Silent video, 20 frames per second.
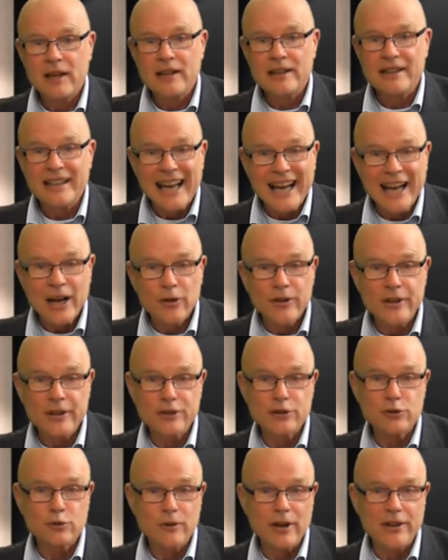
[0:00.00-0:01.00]
Now he
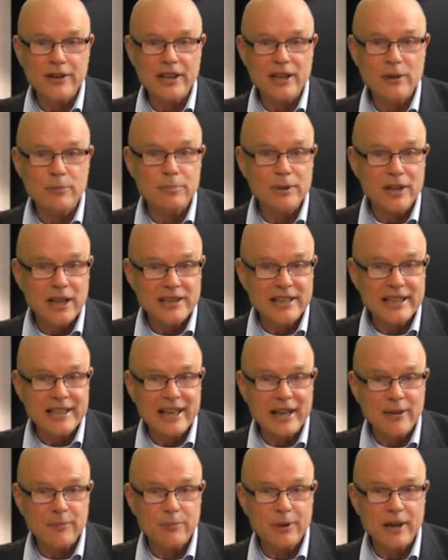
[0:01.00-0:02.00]
is running a bloody
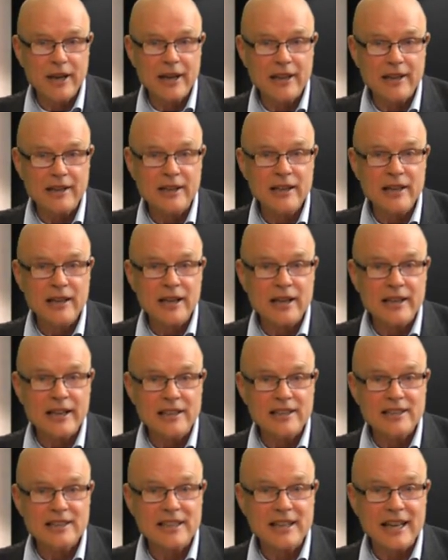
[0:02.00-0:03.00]
campaign
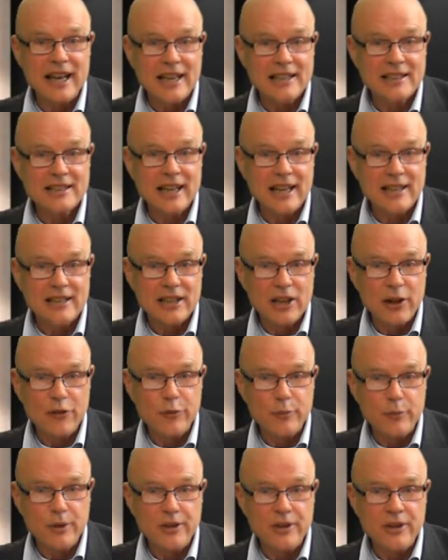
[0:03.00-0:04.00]
against the Assad
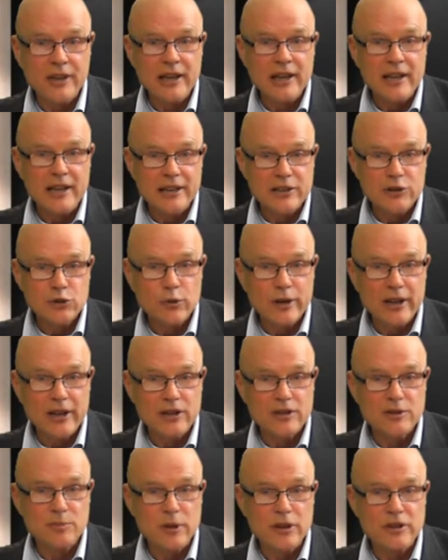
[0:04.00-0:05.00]
government,
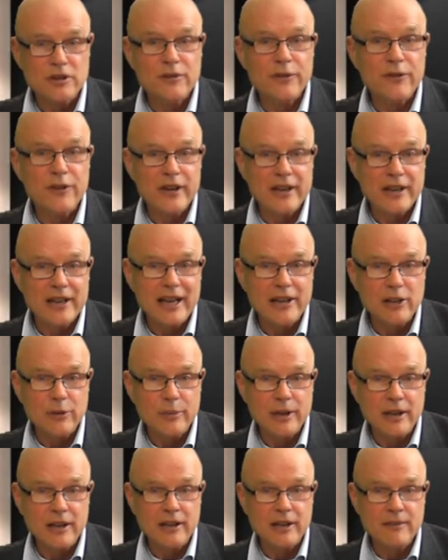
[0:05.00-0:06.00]
Israel's most feared
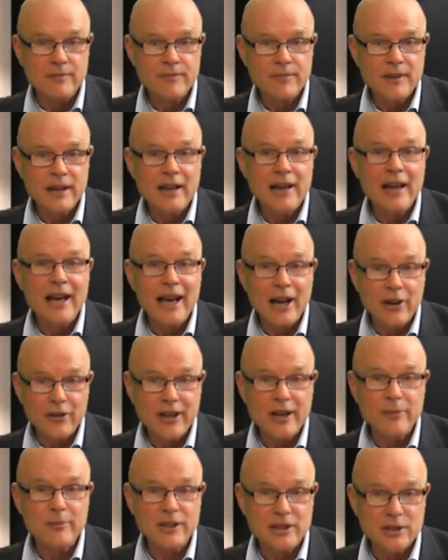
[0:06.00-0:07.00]
enemy. How
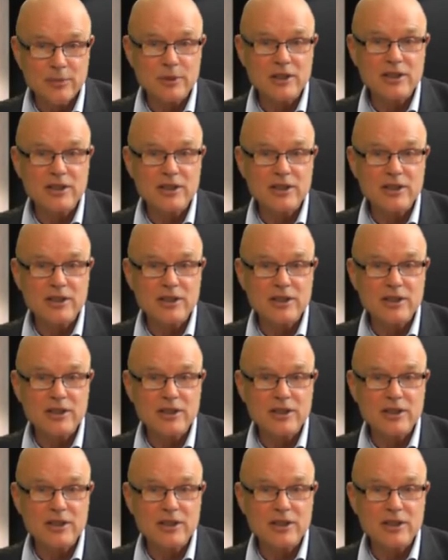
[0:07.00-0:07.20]
they must